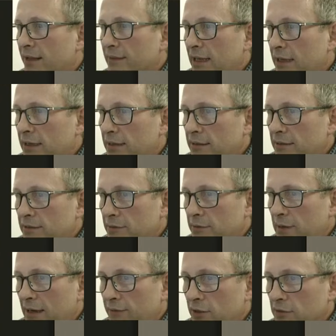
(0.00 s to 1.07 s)
they do
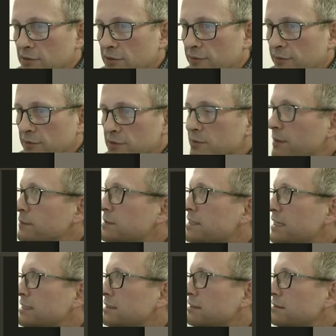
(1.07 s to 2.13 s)
have a lot of sweet
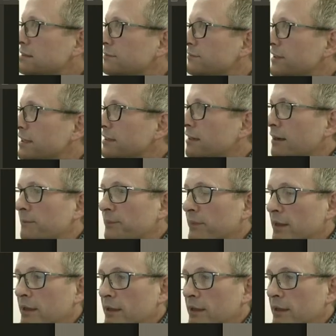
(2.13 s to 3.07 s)
potatoes in Vietnam.